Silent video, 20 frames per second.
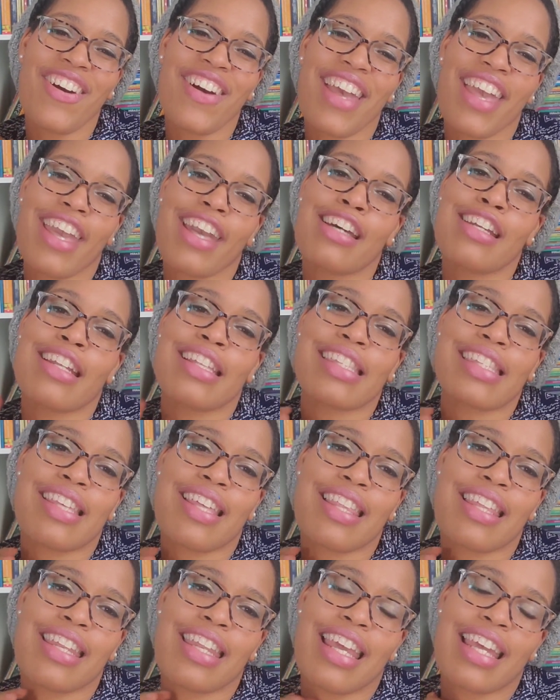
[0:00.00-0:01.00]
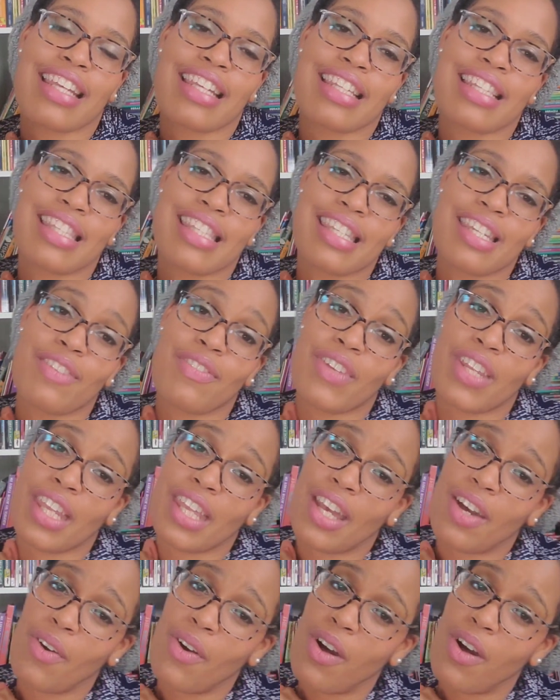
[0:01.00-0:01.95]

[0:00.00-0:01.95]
And until the next video,